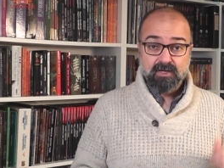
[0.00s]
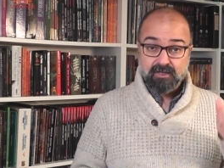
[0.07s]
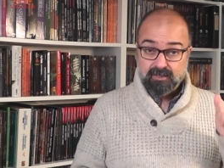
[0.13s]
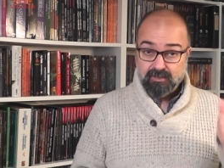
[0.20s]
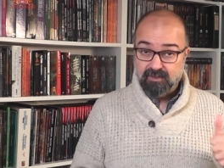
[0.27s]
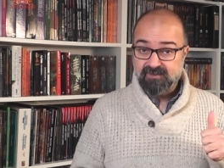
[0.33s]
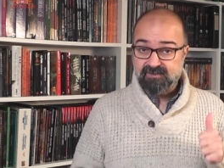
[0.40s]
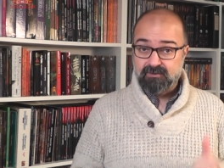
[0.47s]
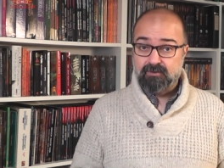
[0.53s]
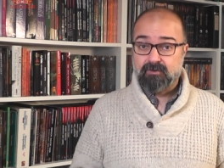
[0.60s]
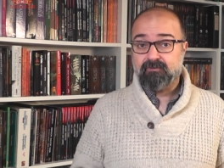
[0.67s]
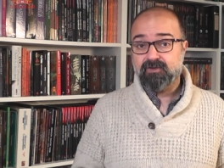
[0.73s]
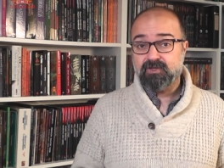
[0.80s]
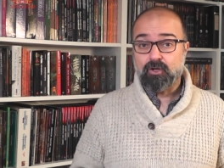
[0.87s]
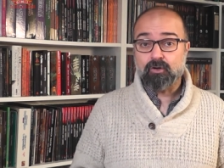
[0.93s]
Curse
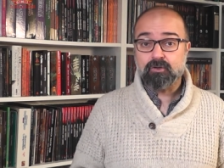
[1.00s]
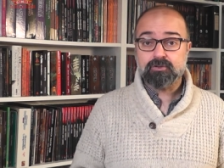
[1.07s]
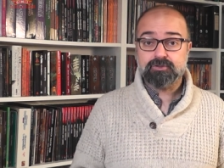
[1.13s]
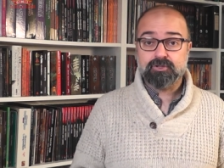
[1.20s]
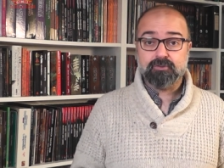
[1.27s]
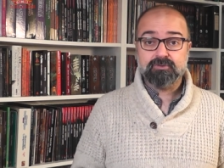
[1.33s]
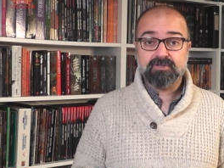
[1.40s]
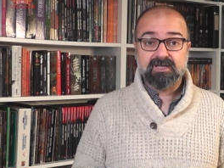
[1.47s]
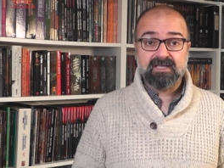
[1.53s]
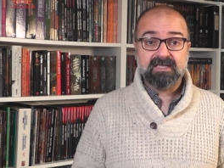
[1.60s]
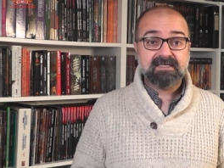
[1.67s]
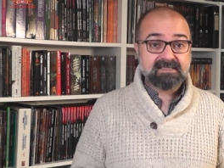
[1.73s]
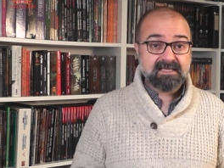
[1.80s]
of the Oak-Doad is